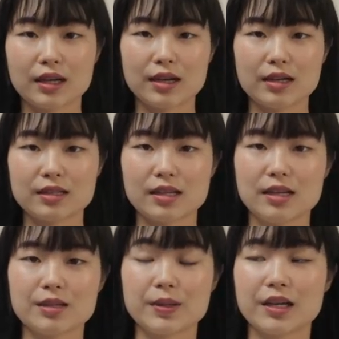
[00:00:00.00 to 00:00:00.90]
guys
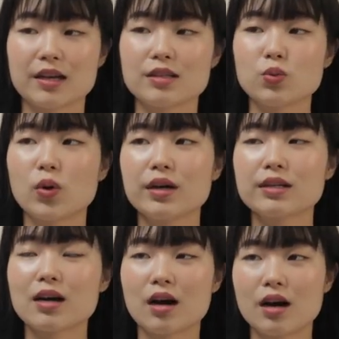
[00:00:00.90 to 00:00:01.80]
this because one
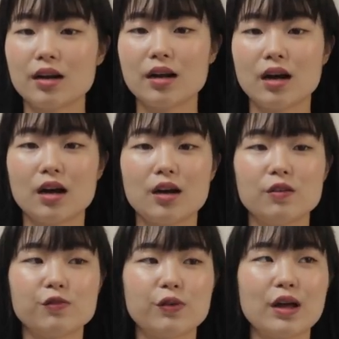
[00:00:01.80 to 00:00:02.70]
con of